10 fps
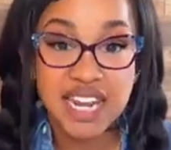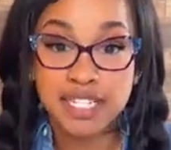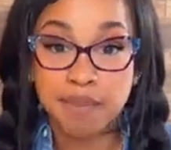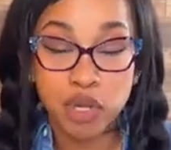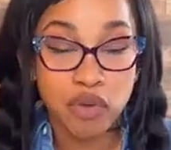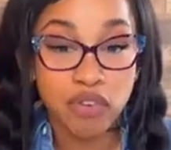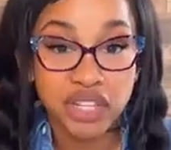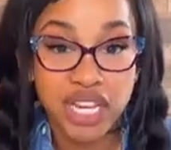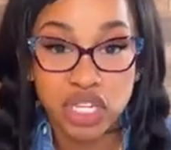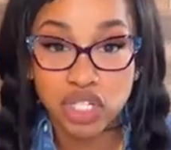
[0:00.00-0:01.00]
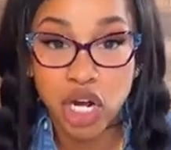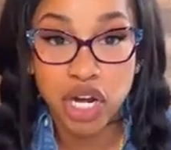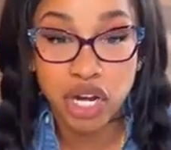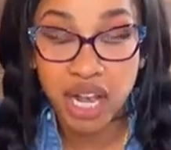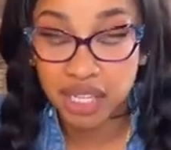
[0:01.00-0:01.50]
And it's a beautiful thing to
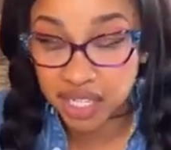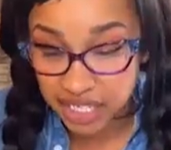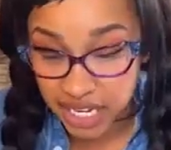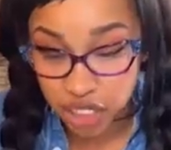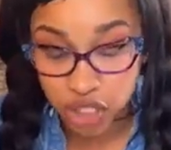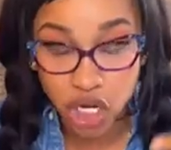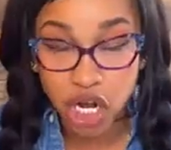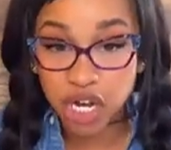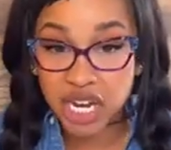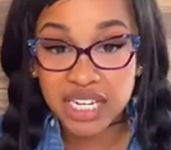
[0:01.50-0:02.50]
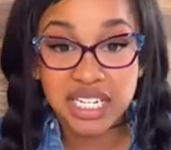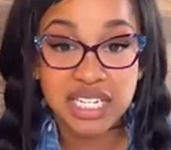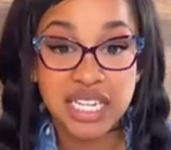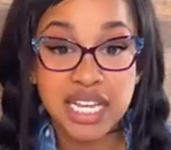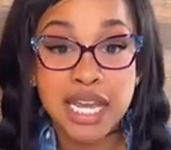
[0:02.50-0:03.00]
start your LLC, to start your
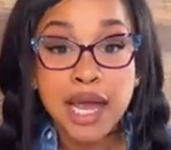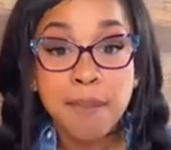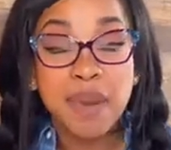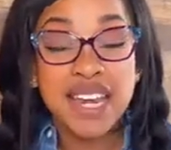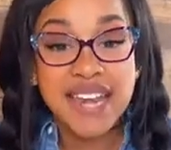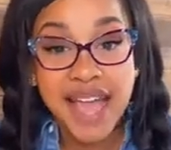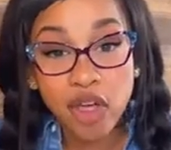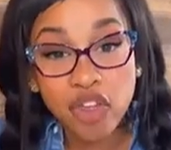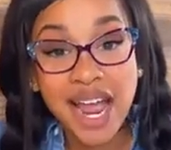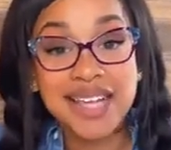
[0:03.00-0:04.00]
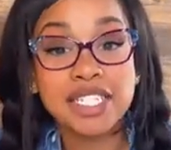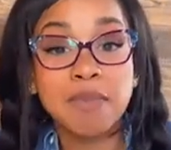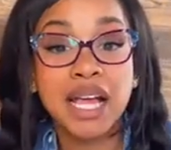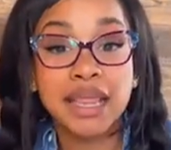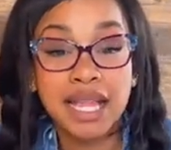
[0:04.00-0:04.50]
entity. But now there has
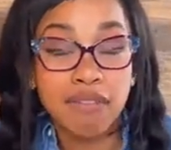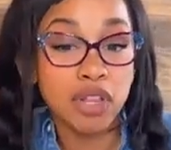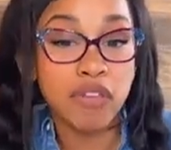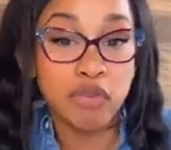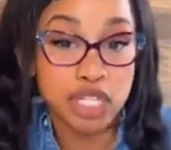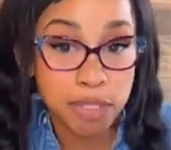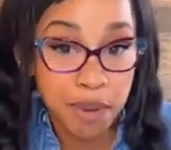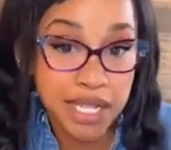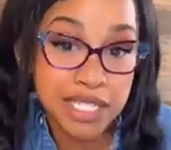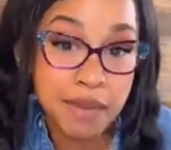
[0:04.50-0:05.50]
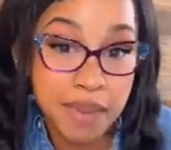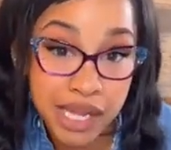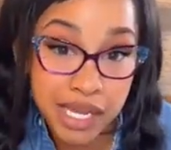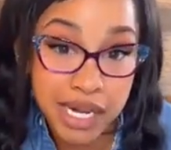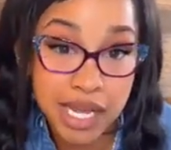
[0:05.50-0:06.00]
to be a level of
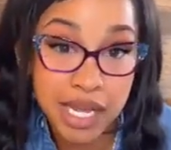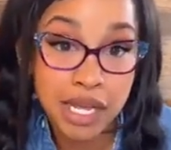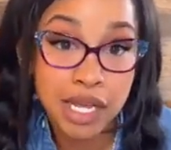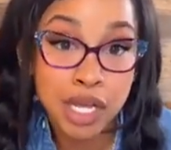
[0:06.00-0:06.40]
responsibility.